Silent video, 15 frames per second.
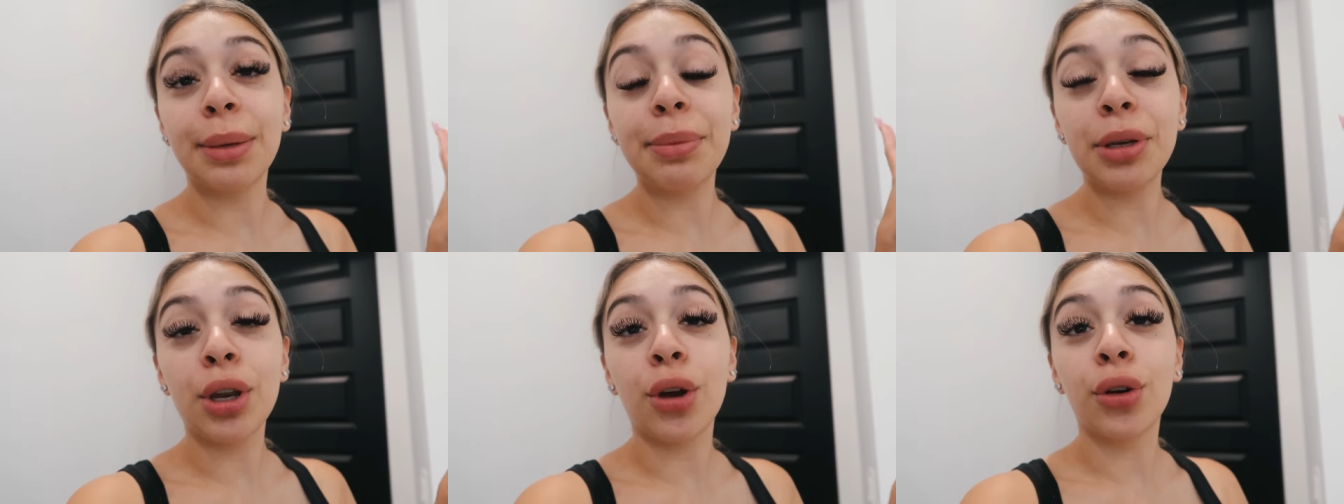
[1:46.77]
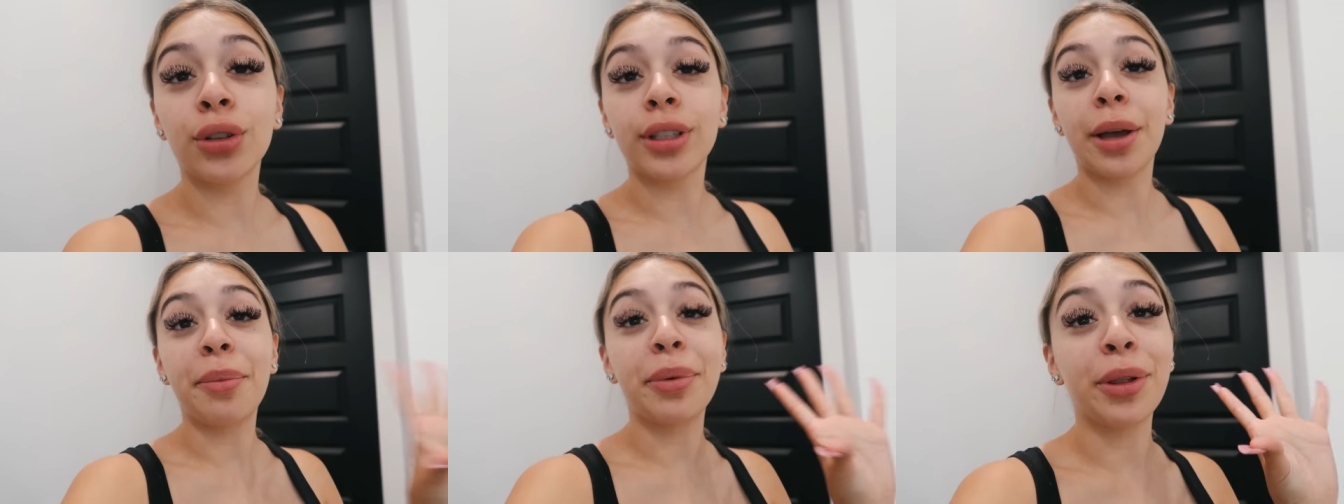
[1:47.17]
Let me know
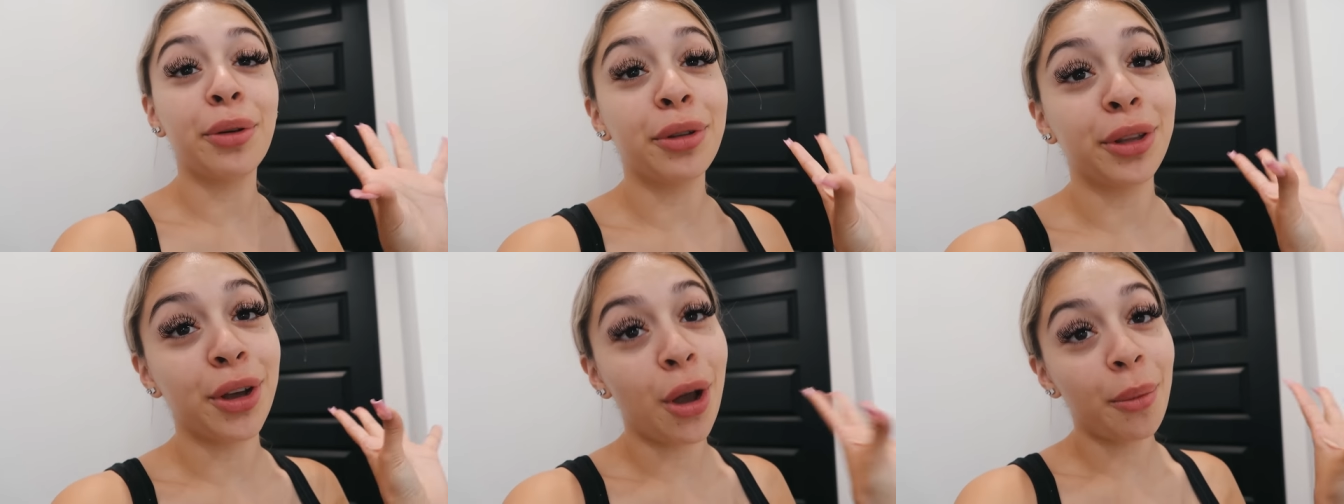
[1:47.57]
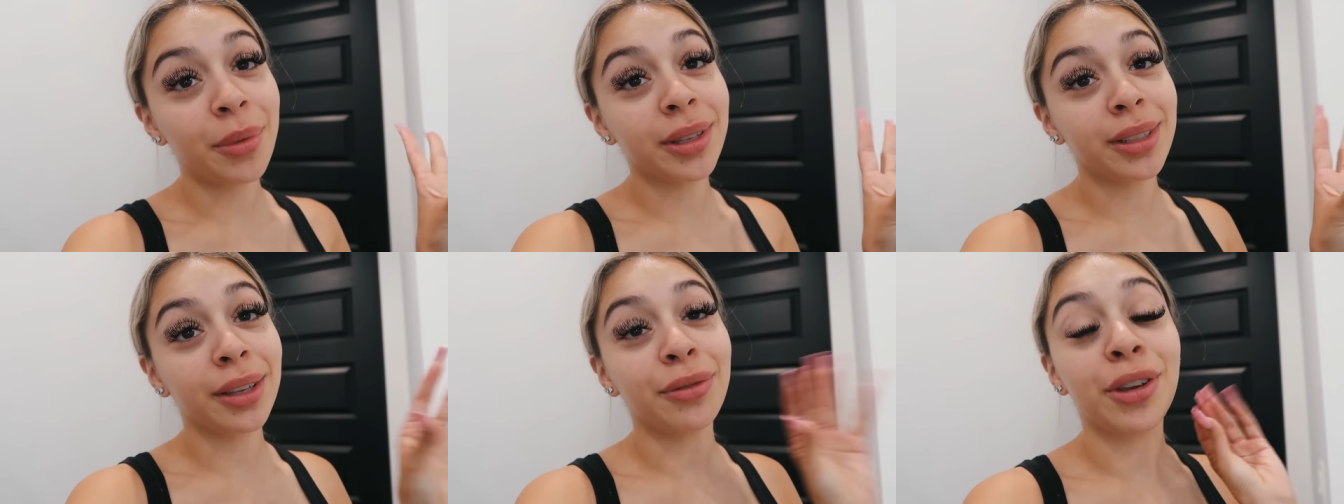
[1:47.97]
down below in the
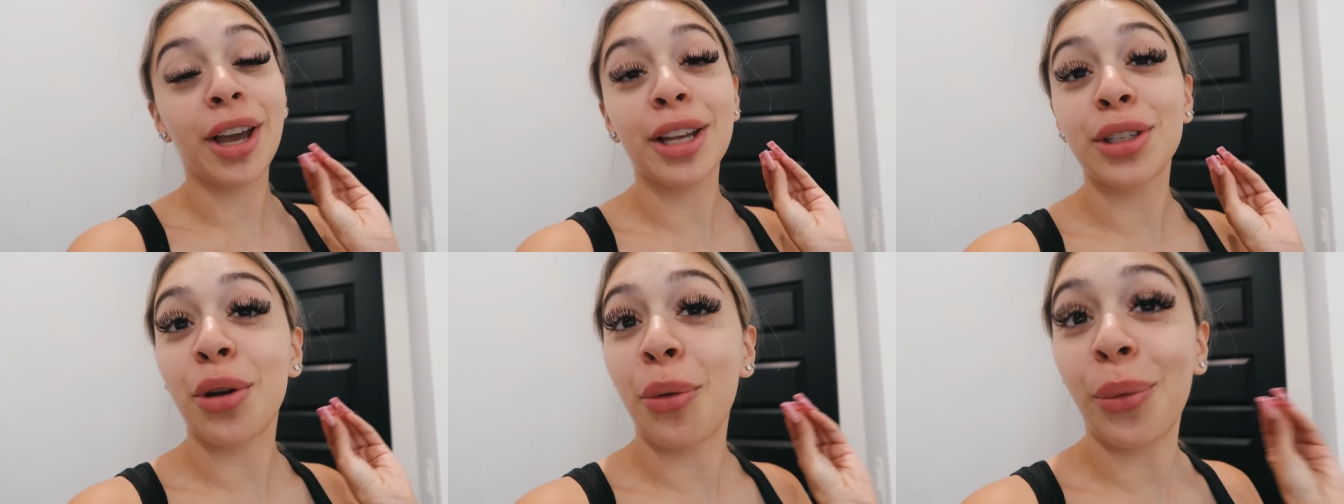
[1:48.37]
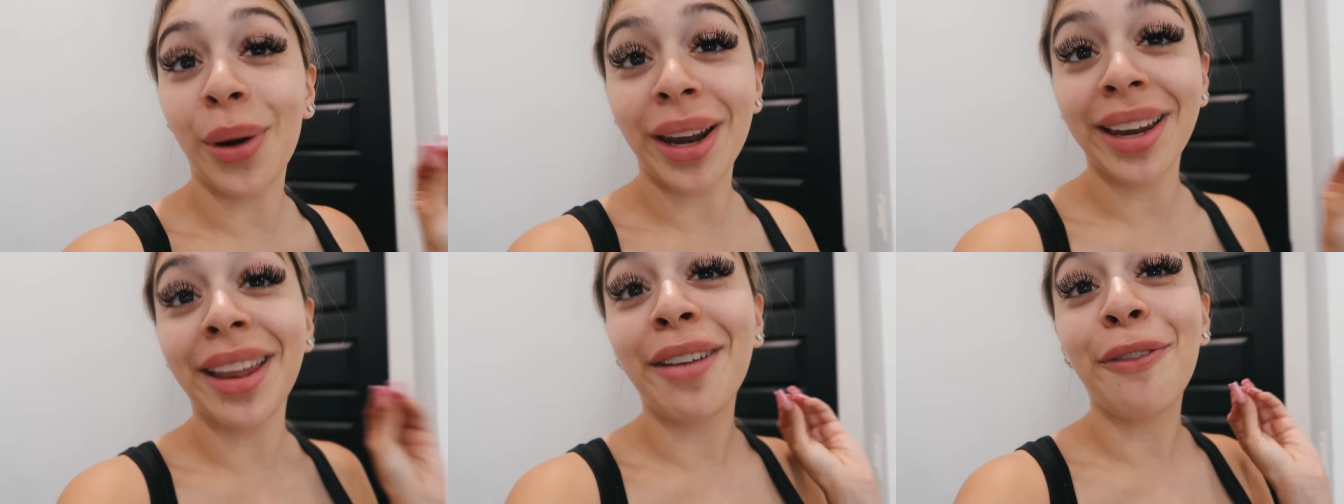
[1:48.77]
comments if you guys are
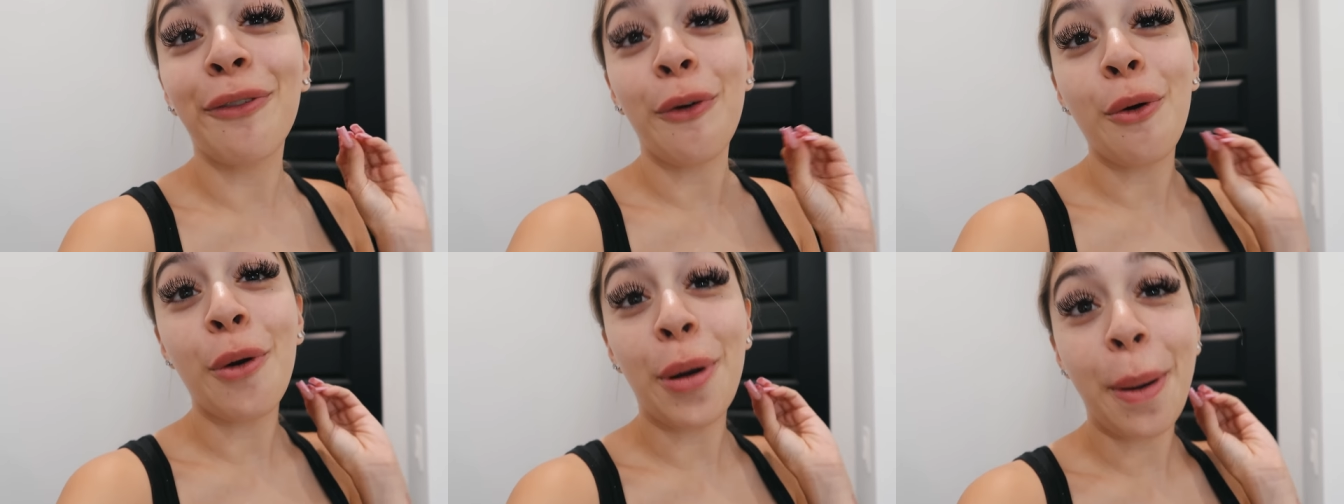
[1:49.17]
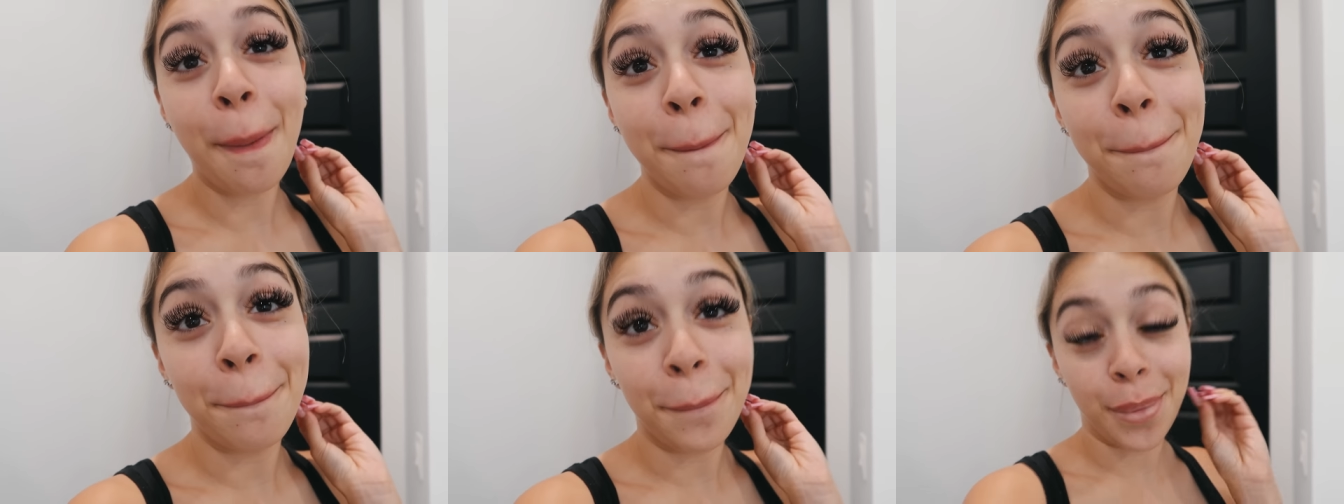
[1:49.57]
ready for
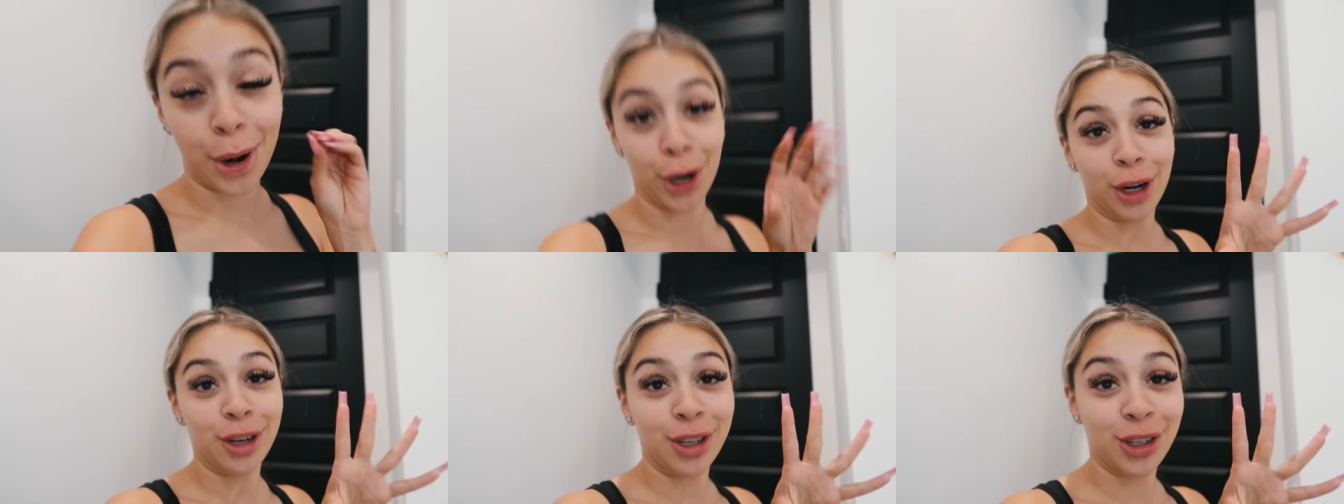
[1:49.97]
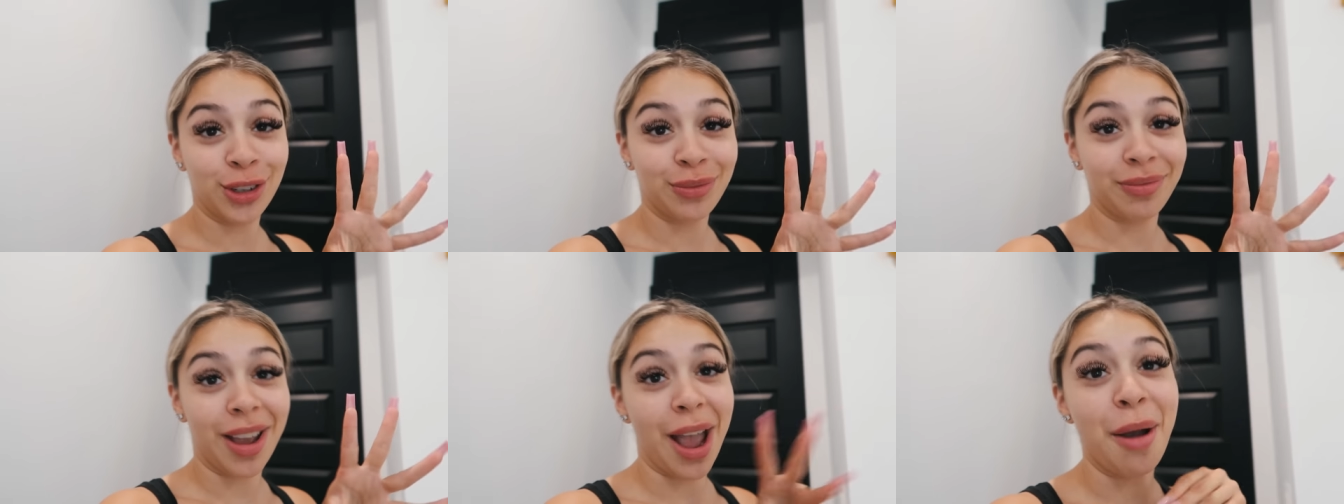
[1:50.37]

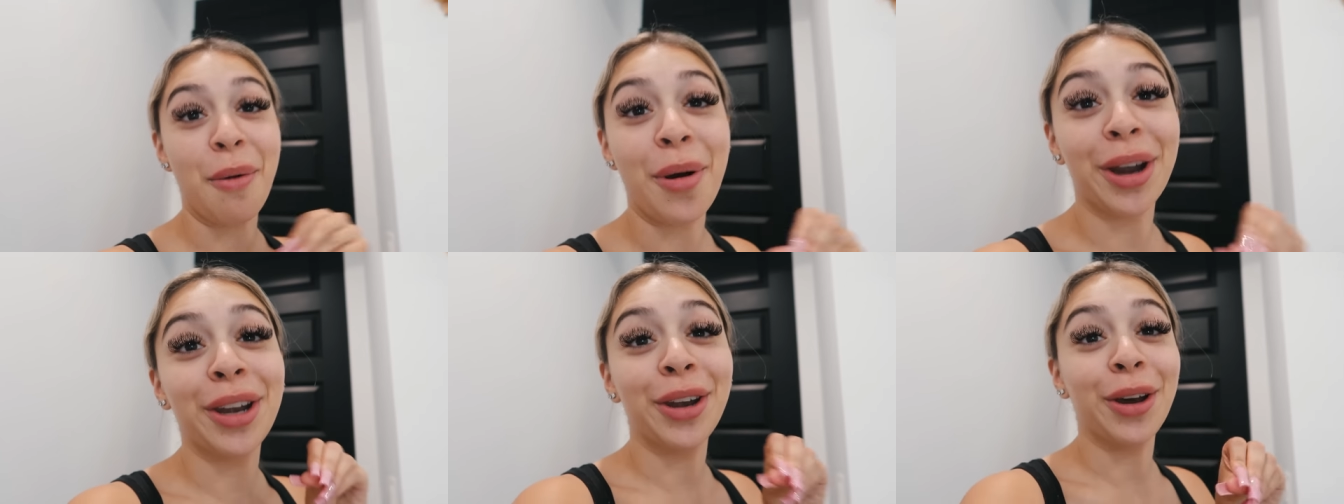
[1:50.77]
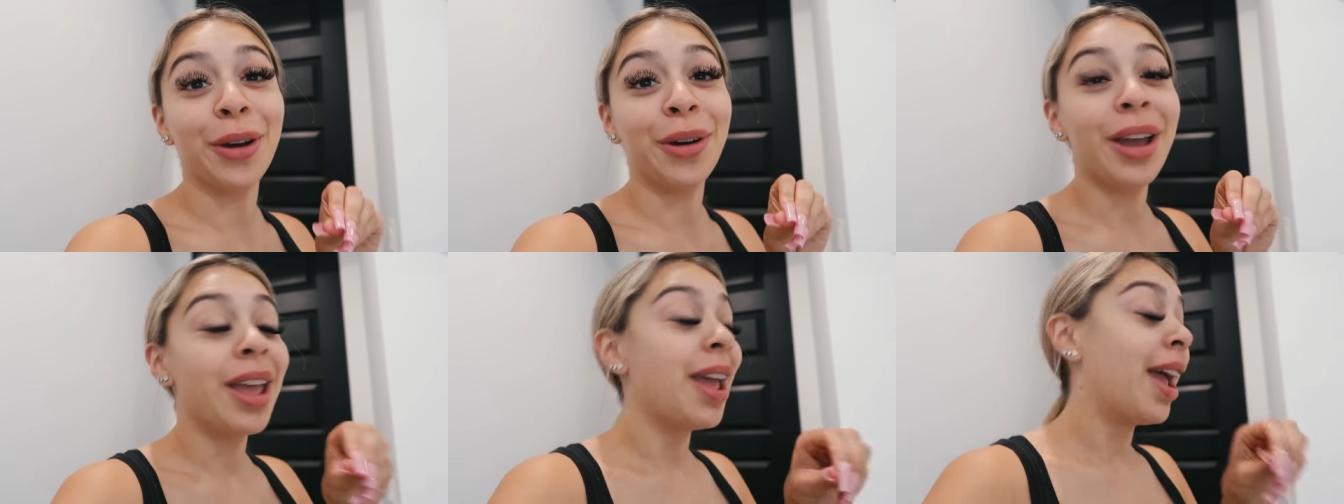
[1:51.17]
merch. I wanna
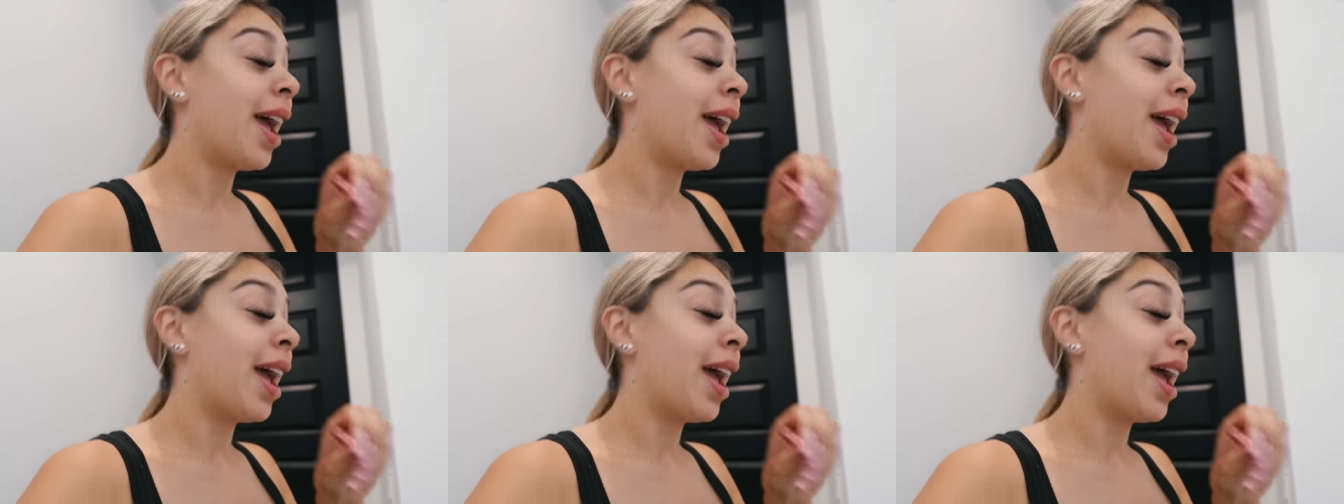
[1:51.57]
know.